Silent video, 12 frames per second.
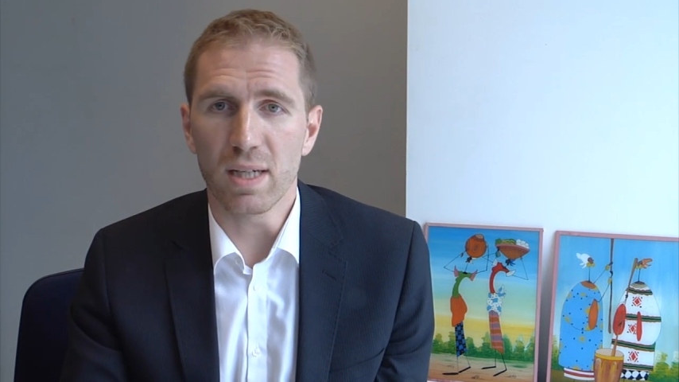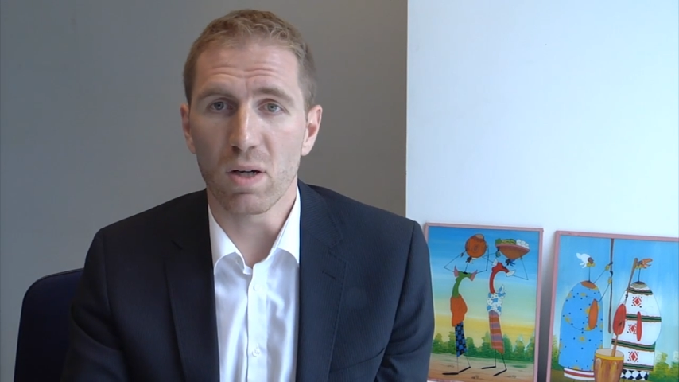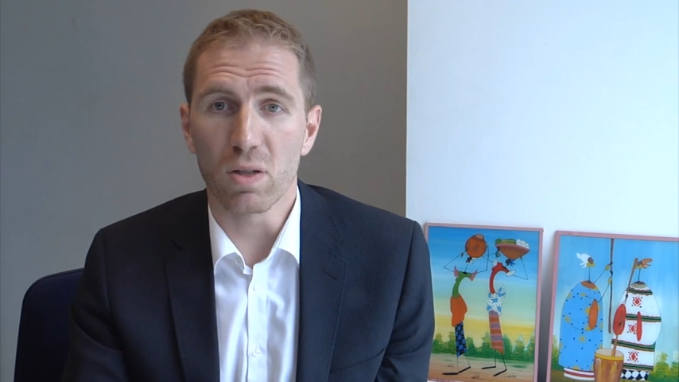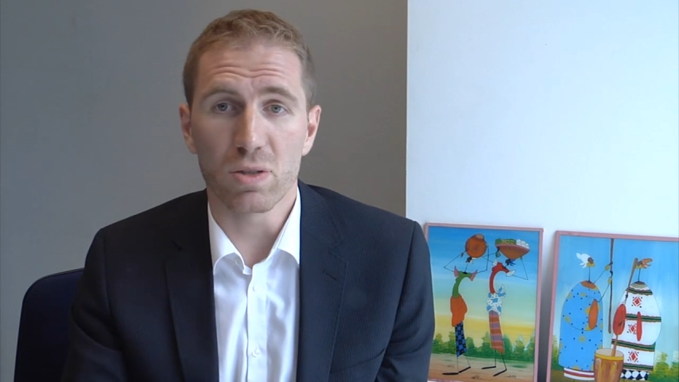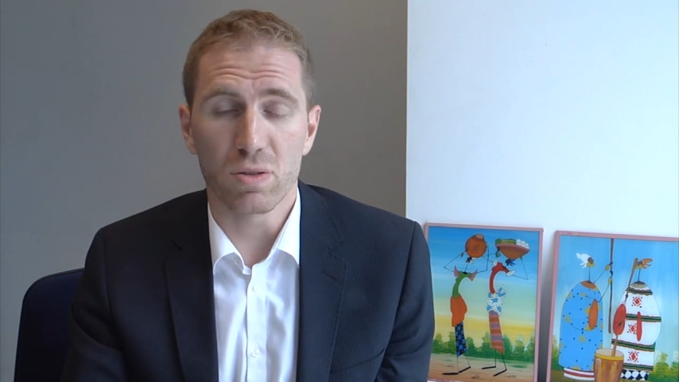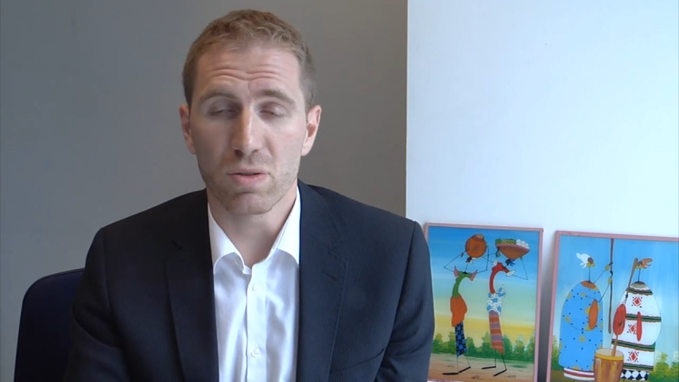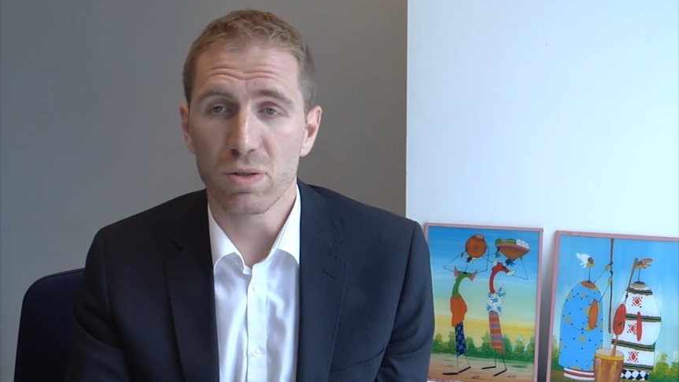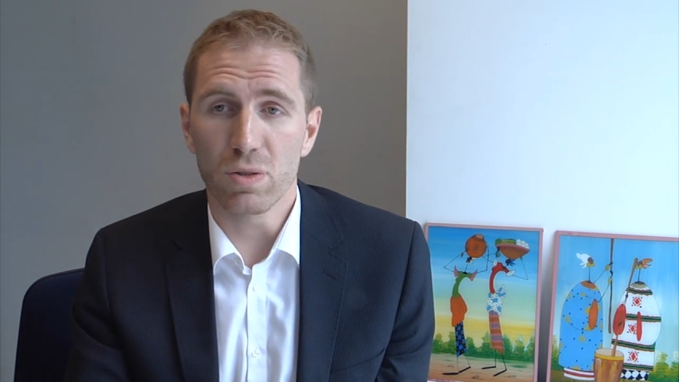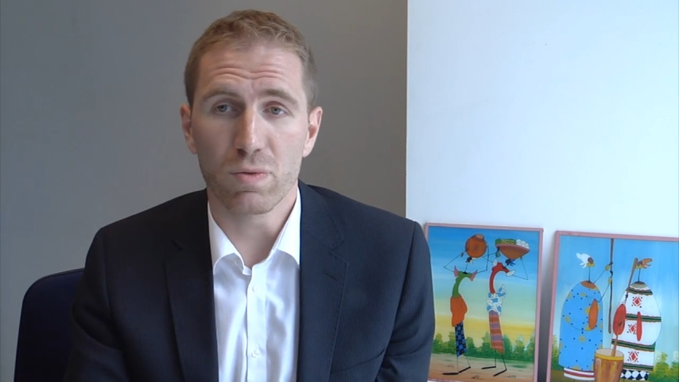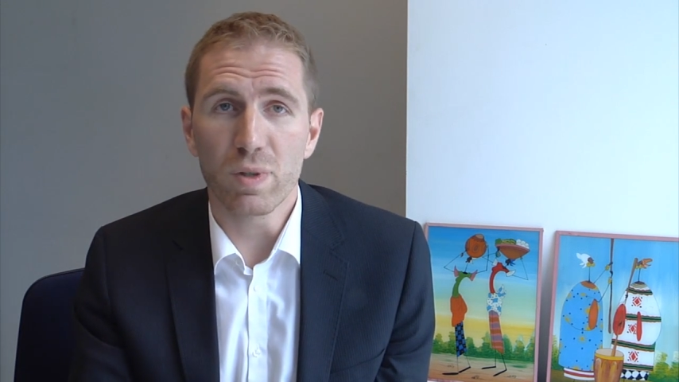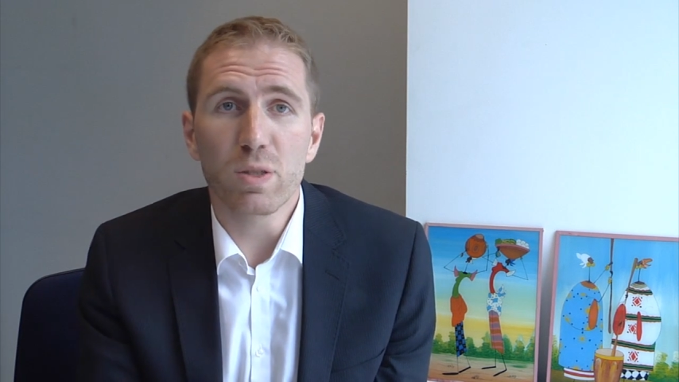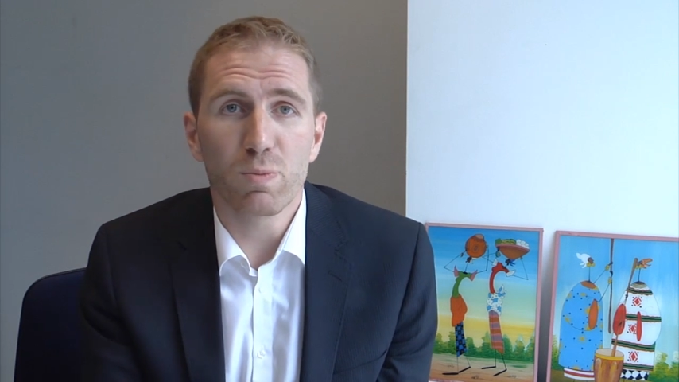also
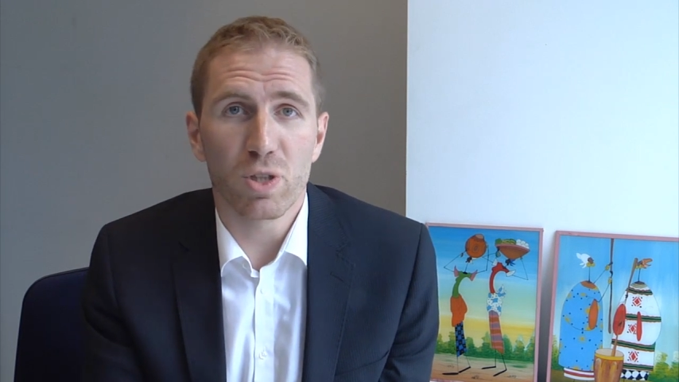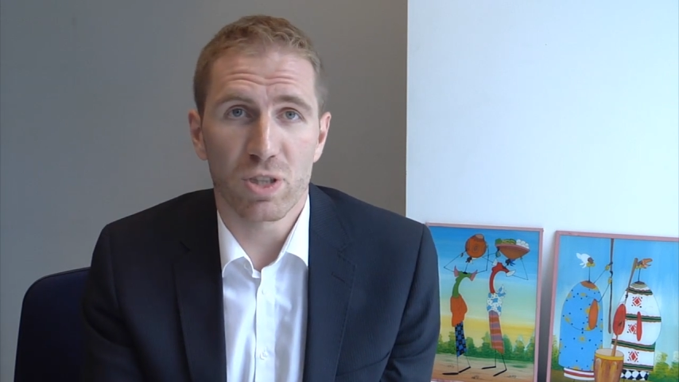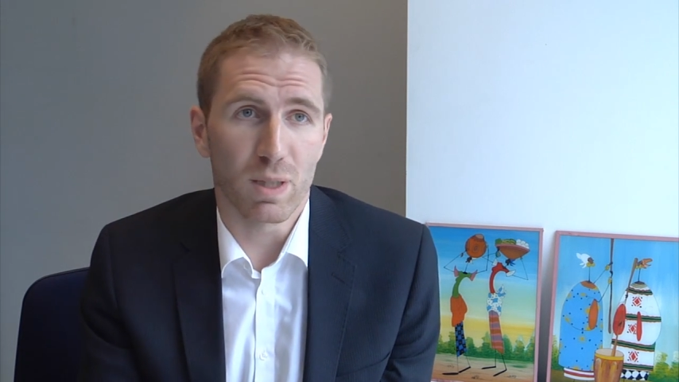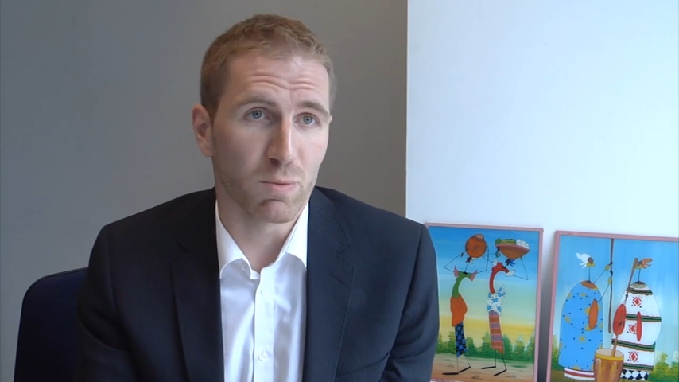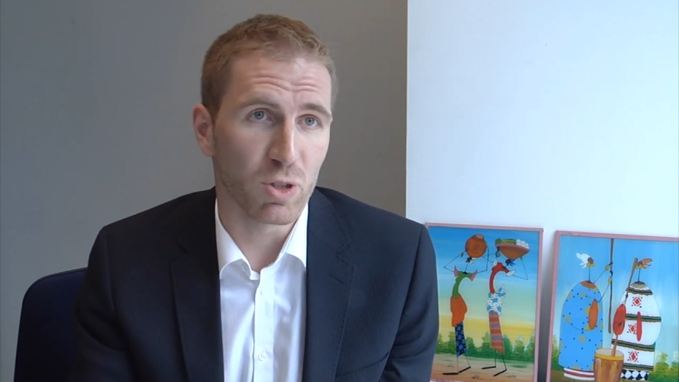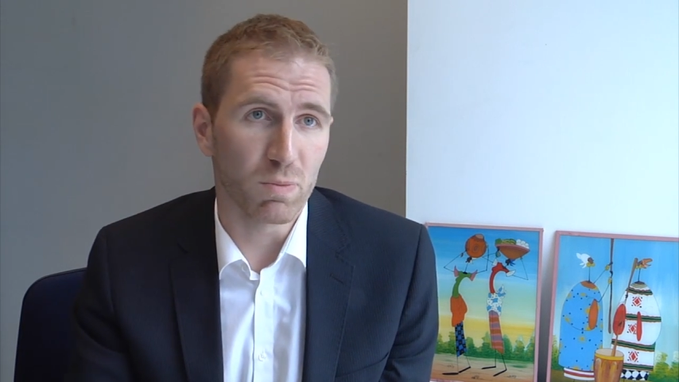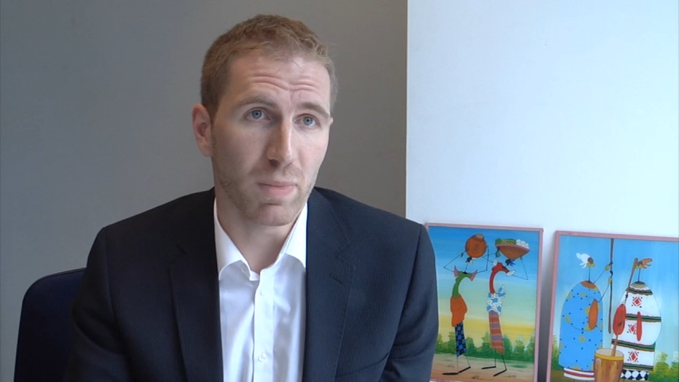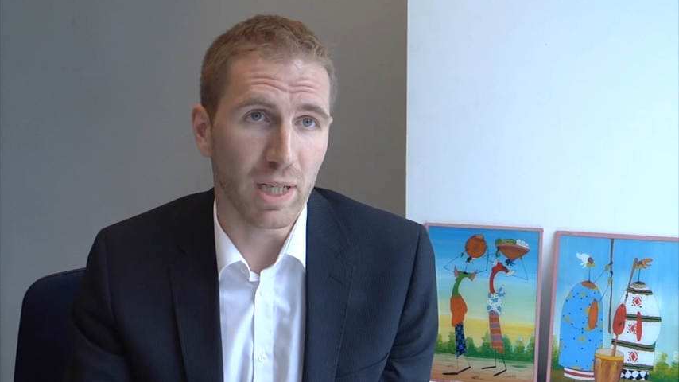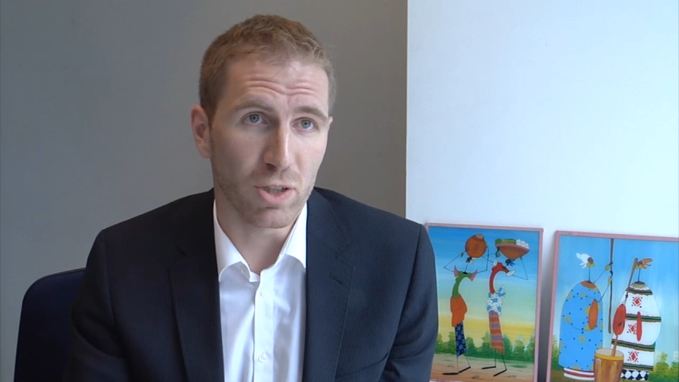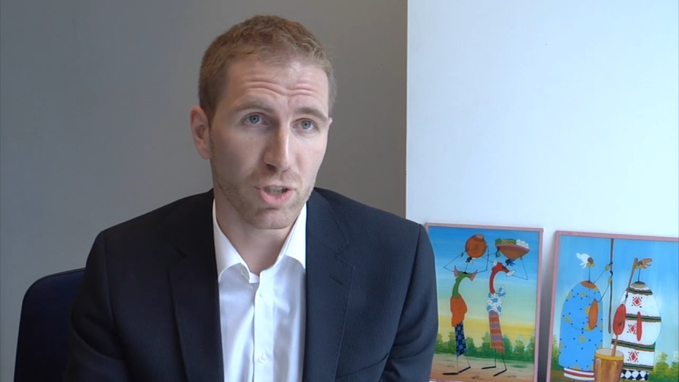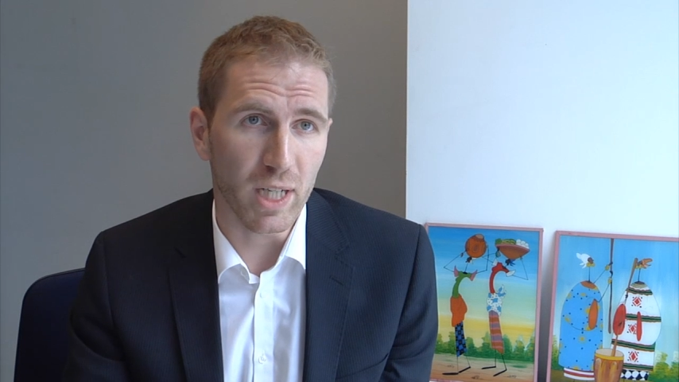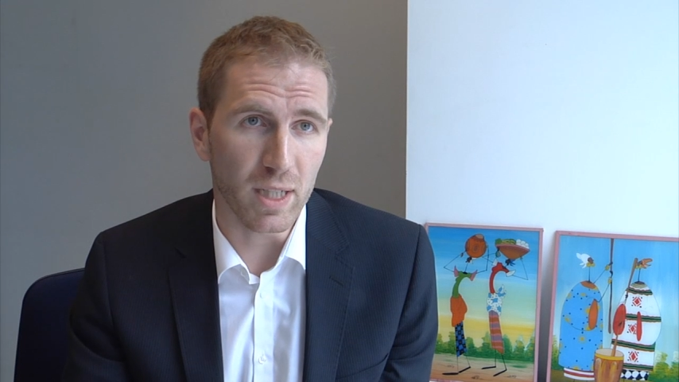your risk perception may
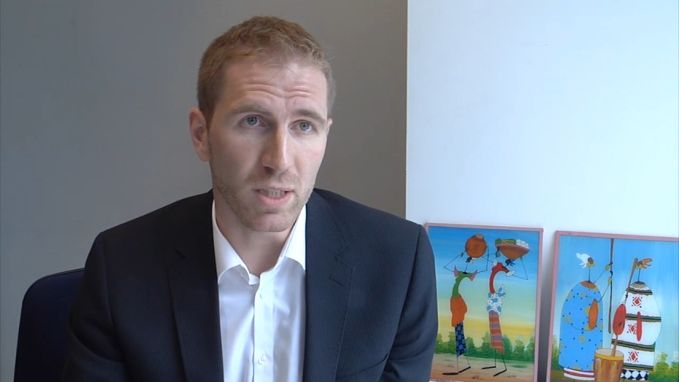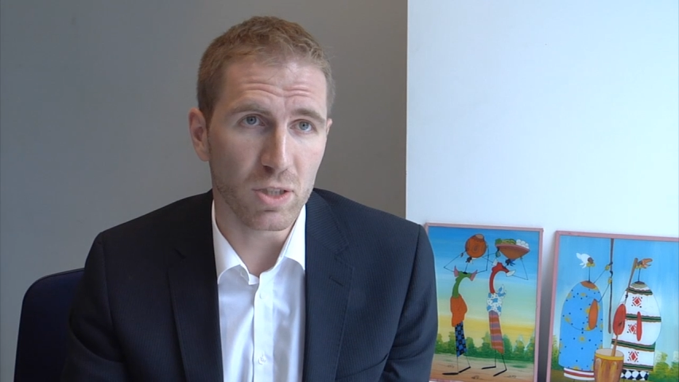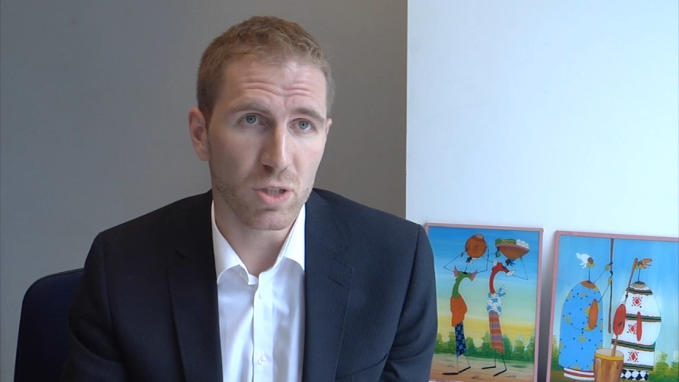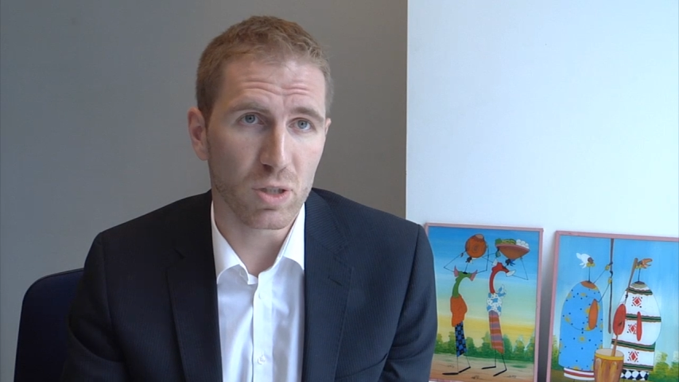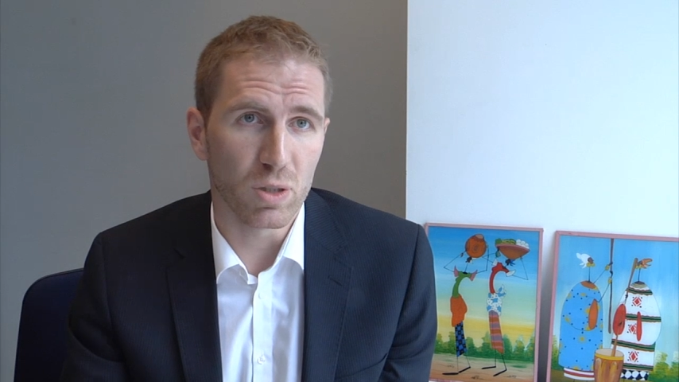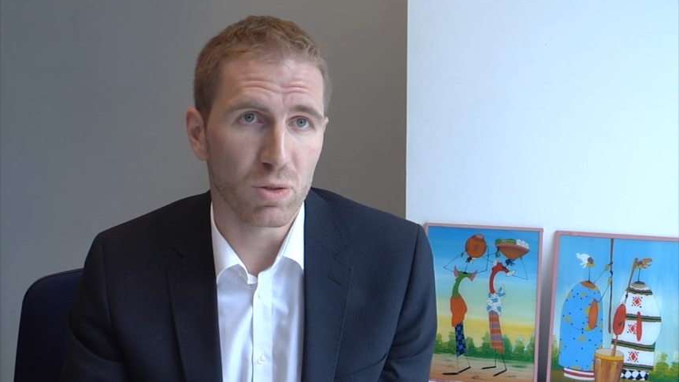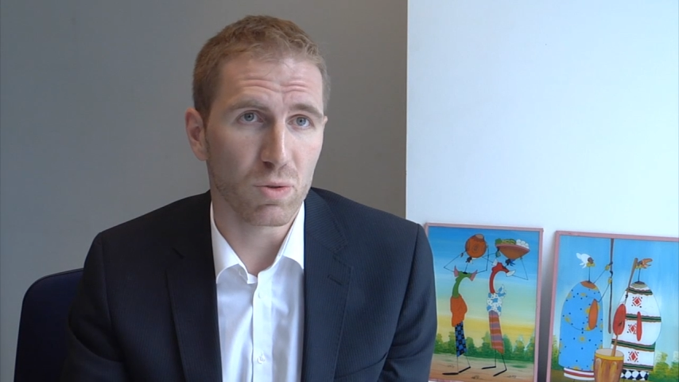change